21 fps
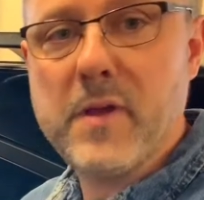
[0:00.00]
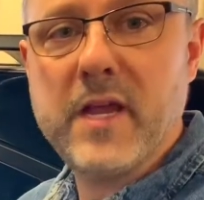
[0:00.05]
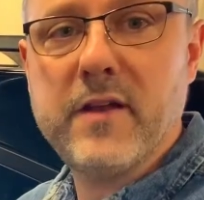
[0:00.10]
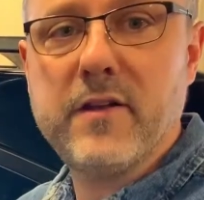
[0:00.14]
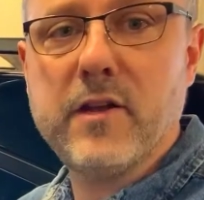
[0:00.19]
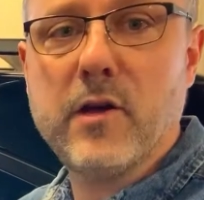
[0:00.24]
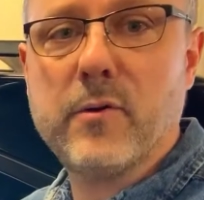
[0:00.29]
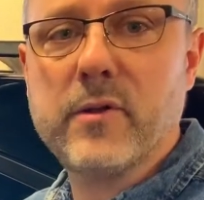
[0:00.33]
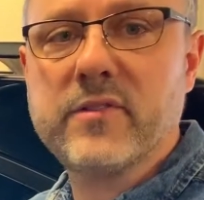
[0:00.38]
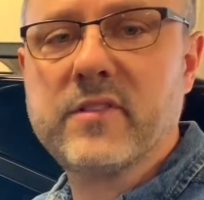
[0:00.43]
may
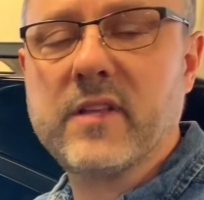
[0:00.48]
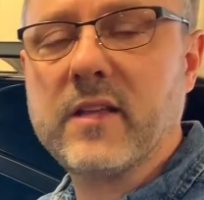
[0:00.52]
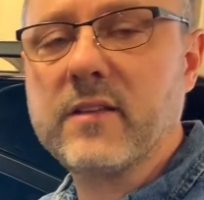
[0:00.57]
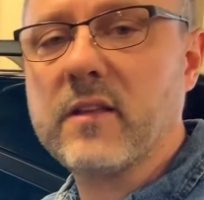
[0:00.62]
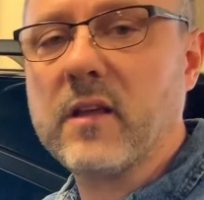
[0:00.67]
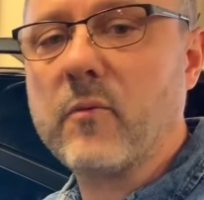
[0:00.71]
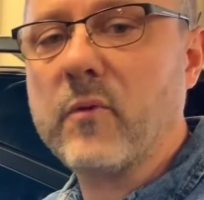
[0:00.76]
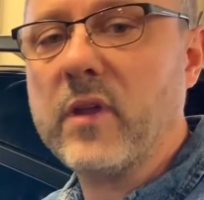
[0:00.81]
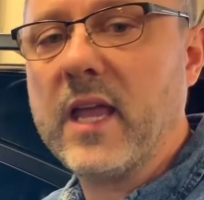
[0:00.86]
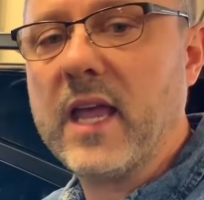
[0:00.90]
notice
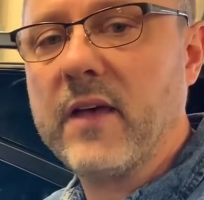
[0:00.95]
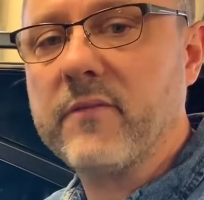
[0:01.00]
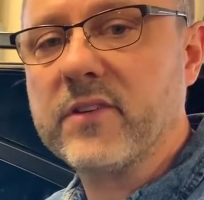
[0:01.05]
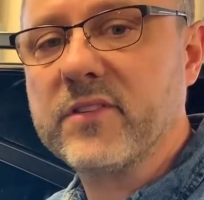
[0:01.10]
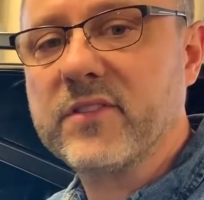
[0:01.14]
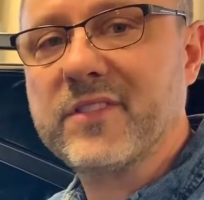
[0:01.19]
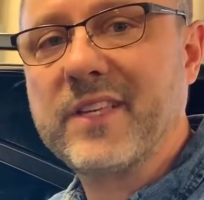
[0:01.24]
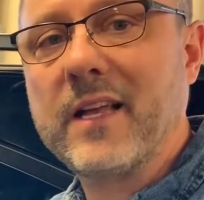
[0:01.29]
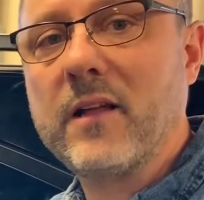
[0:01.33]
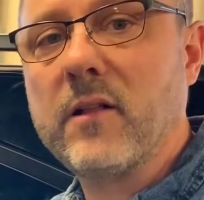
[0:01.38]
that uh, we have a
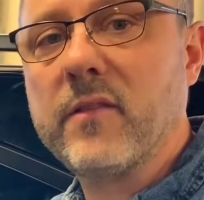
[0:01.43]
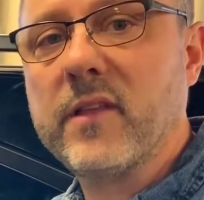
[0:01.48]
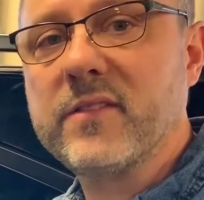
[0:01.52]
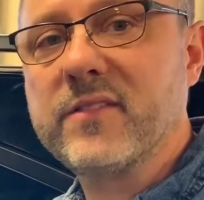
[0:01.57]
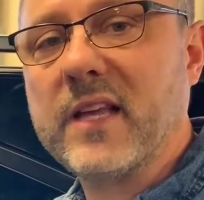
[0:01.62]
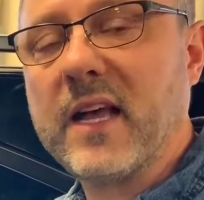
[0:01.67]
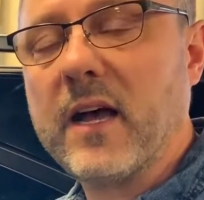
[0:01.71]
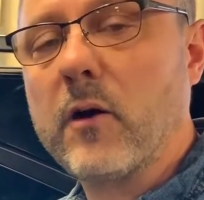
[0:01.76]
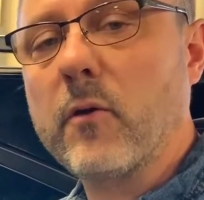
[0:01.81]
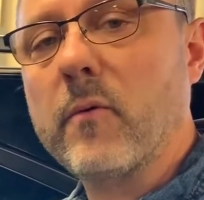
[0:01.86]
cell
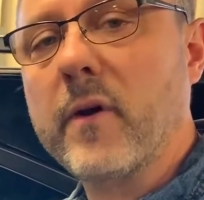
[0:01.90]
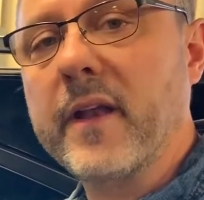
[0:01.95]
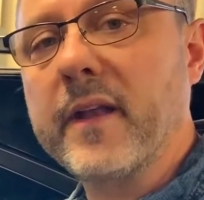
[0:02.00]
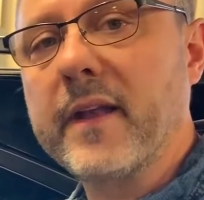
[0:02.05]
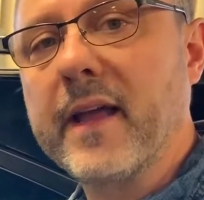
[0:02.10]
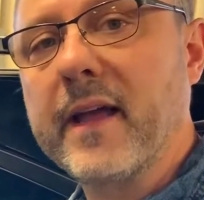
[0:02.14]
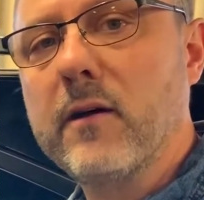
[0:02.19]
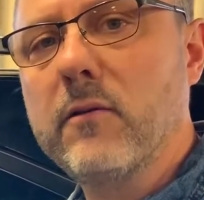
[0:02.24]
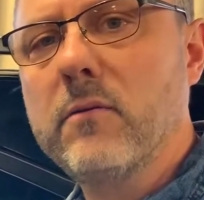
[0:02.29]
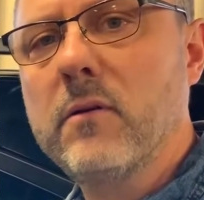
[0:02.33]
that's out right
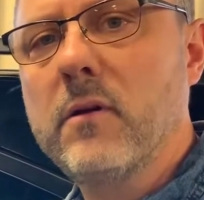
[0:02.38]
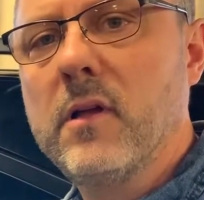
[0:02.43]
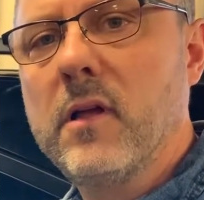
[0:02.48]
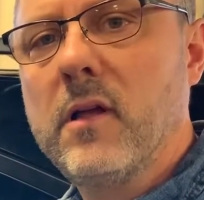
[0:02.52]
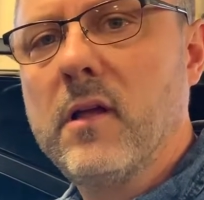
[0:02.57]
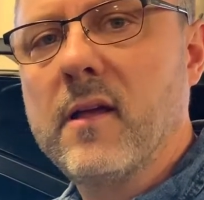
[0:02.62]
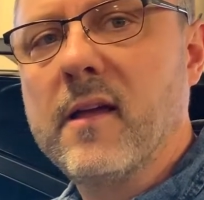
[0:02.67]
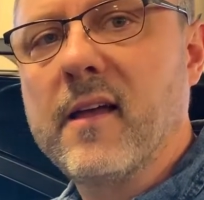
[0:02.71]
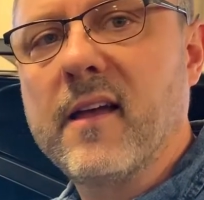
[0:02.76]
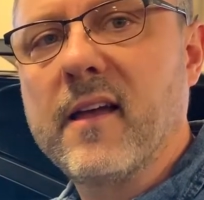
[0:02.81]
now
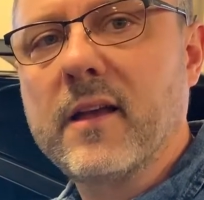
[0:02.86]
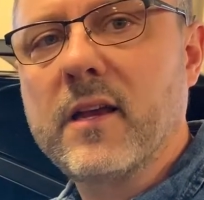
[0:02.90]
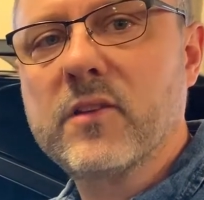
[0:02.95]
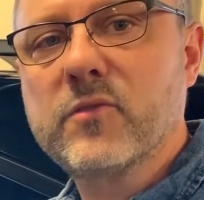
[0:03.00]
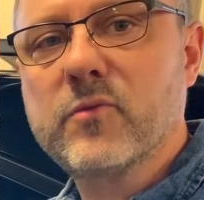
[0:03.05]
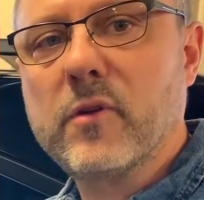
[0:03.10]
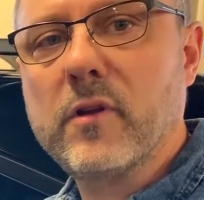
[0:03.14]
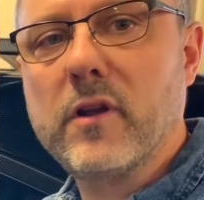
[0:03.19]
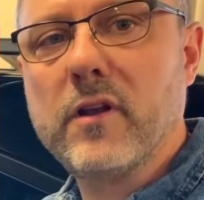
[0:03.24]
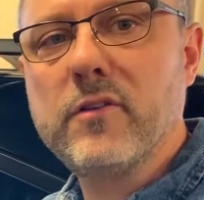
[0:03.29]

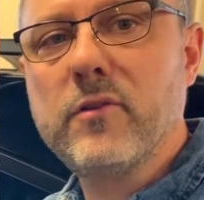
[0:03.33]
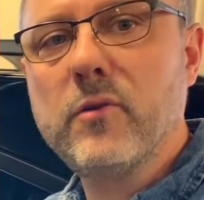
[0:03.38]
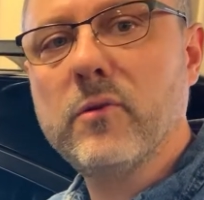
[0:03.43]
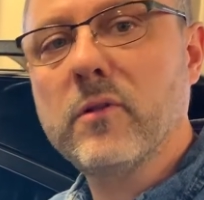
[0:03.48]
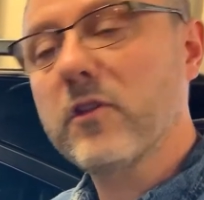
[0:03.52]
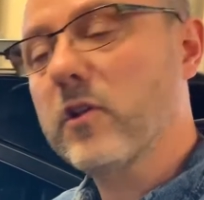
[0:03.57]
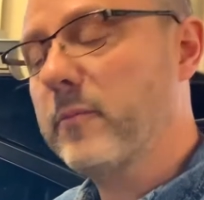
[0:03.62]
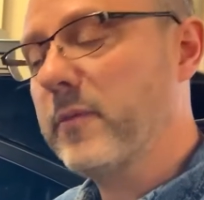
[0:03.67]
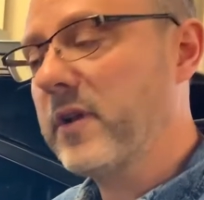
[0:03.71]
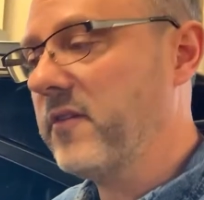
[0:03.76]
because uh, we're going to do a
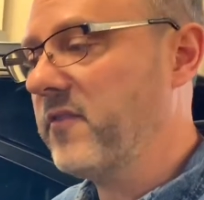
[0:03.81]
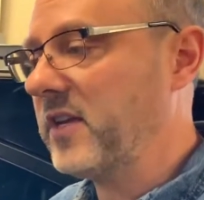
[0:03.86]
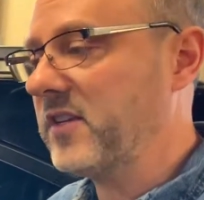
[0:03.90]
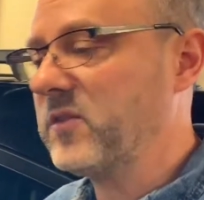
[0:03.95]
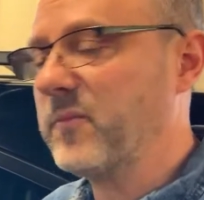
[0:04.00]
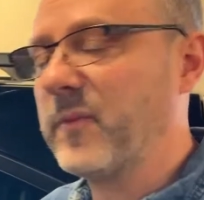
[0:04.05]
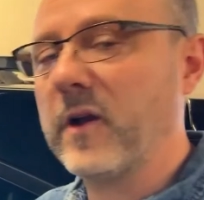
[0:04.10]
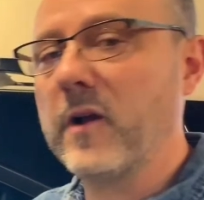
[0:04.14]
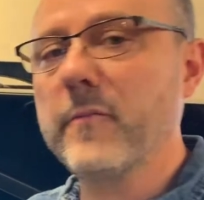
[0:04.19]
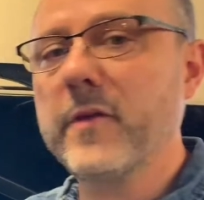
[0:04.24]
little bit of
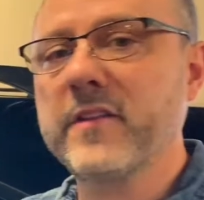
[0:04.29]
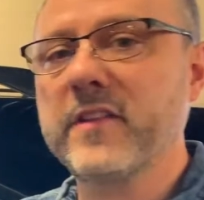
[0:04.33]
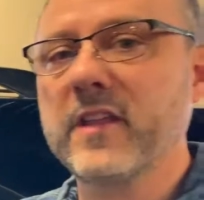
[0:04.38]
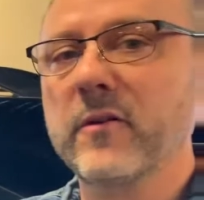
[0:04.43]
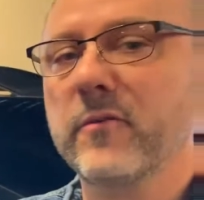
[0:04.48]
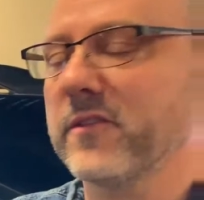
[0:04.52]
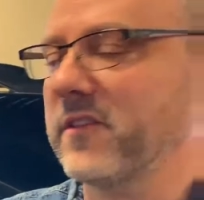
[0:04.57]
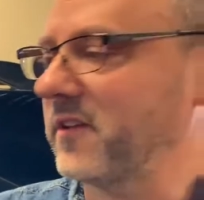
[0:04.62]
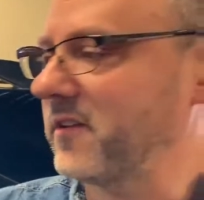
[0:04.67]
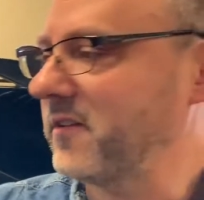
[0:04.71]

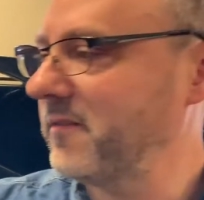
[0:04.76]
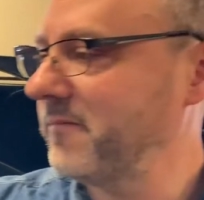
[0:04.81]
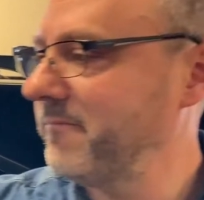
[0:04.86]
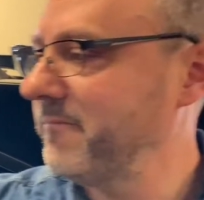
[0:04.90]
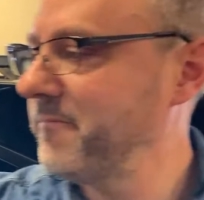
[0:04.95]
experimenting with it.